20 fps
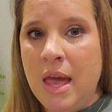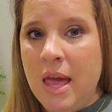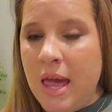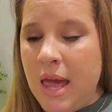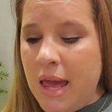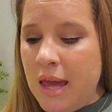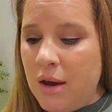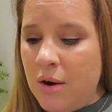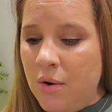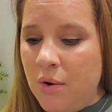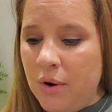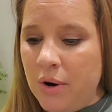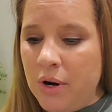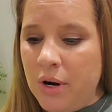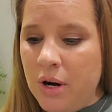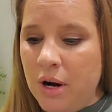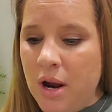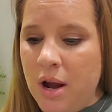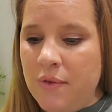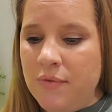A
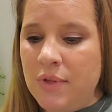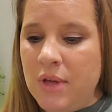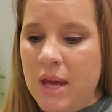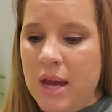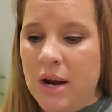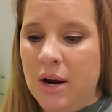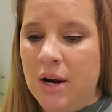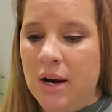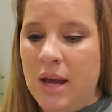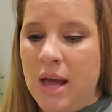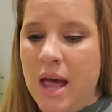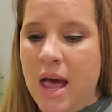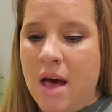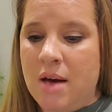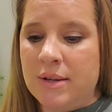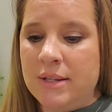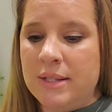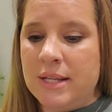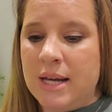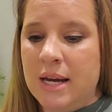corner of the area
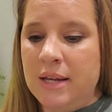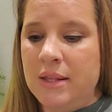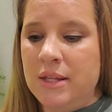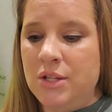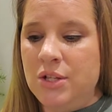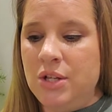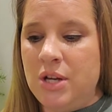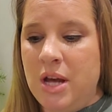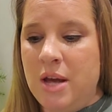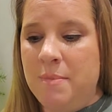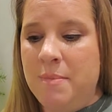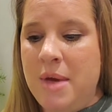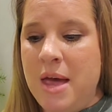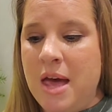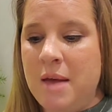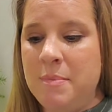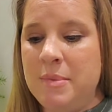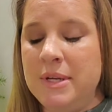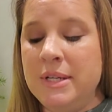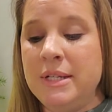outside the gym
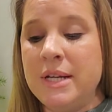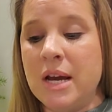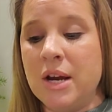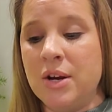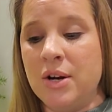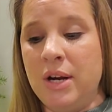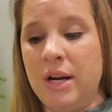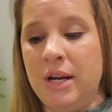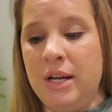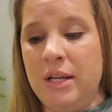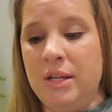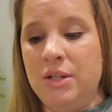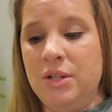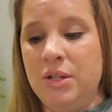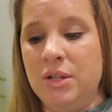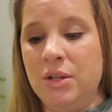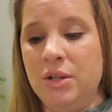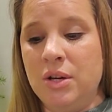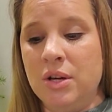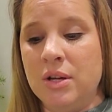had been decorated
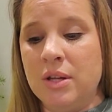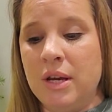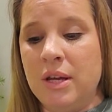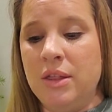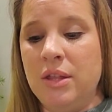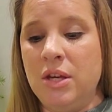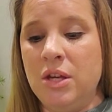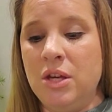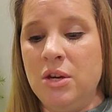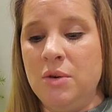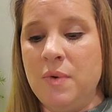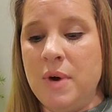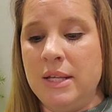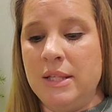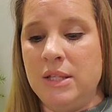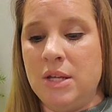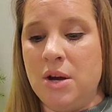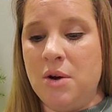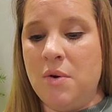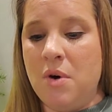to look like the
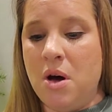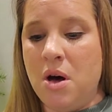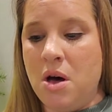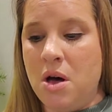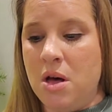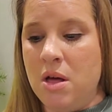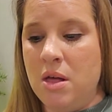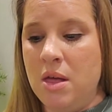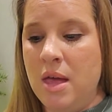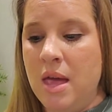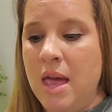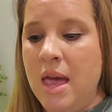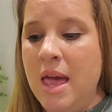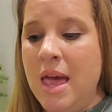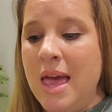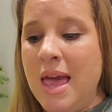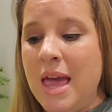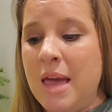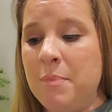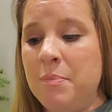USO Hall,
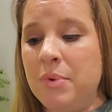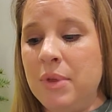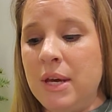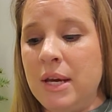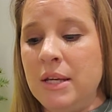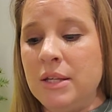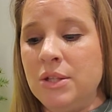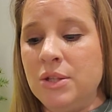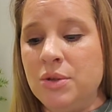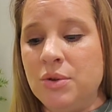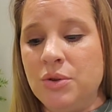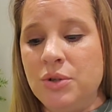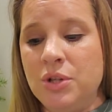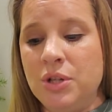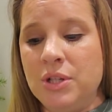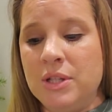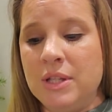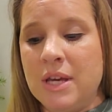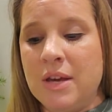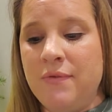a place
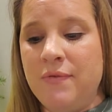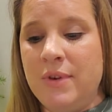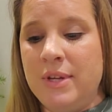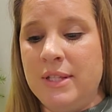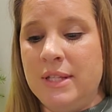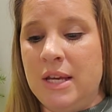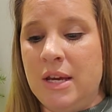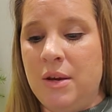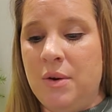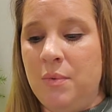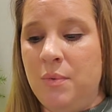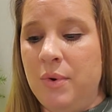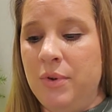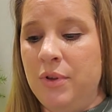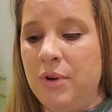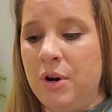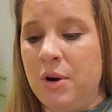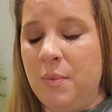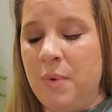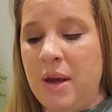soldiers can visit when
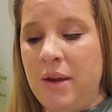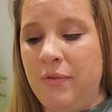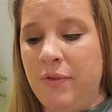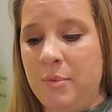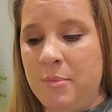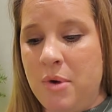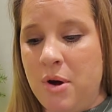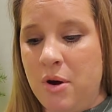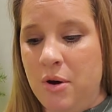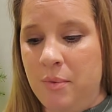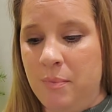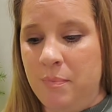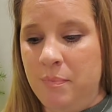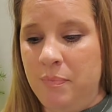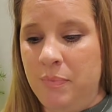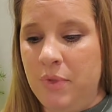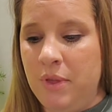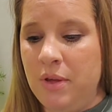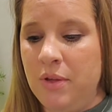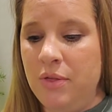they're away from home.
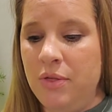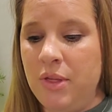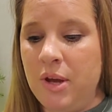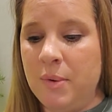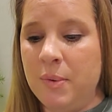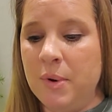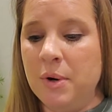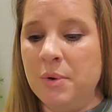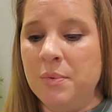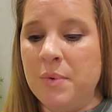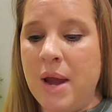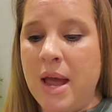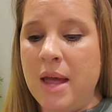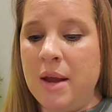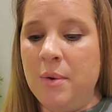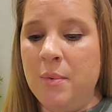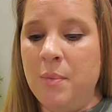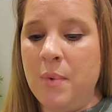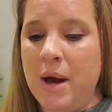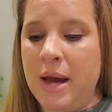There were
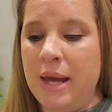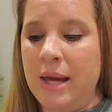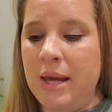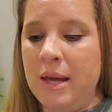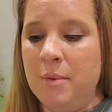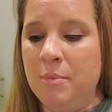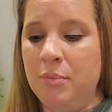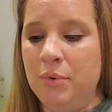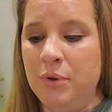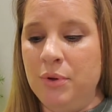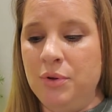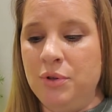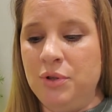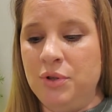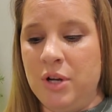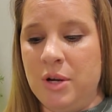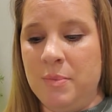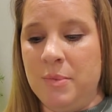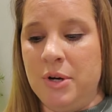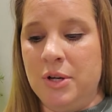red, white, and blue
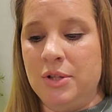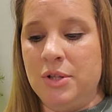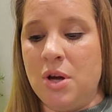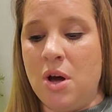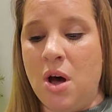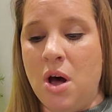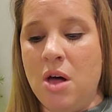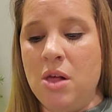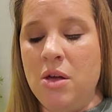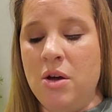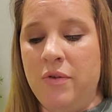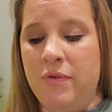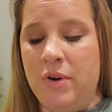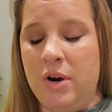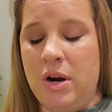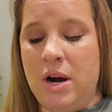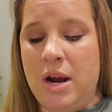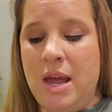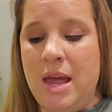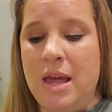streamers all
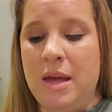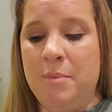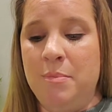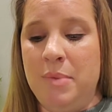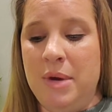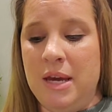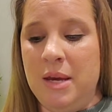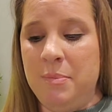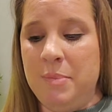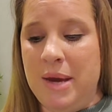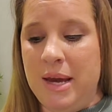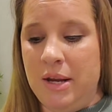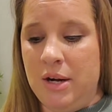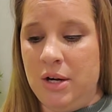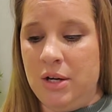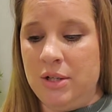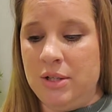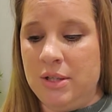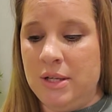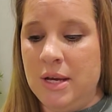over, and big
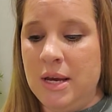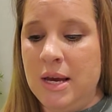banners.